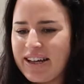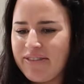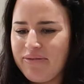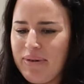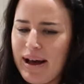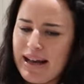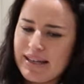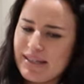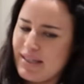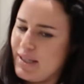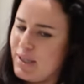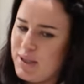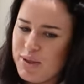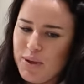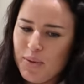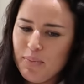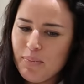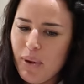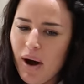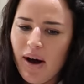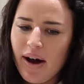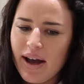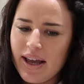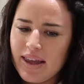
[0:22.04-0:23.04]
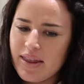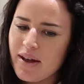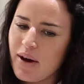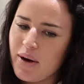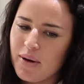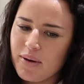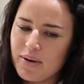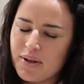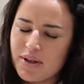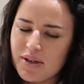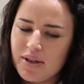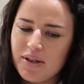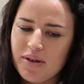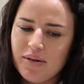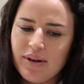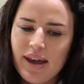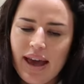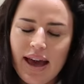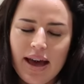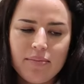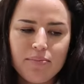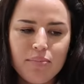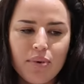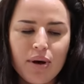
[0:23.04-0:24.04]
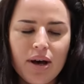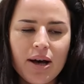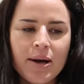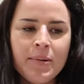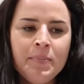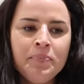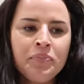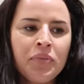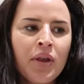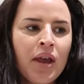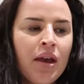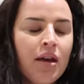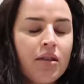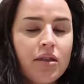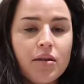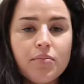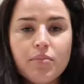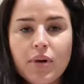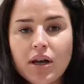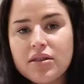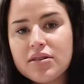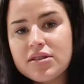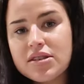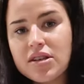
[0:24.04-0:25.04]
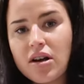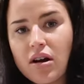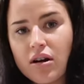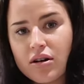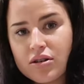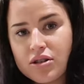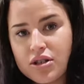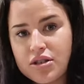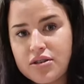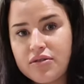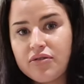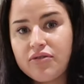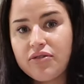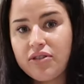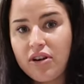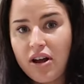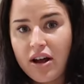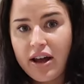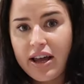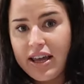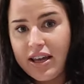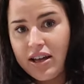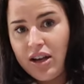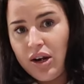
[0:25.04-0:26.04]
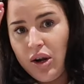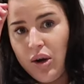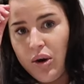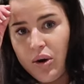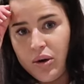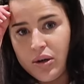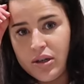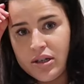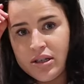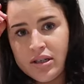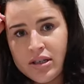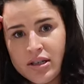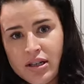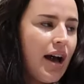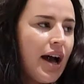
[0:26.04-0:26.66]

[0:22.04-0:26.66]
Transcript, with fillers: passes you by the older you get, but the months are just flying along.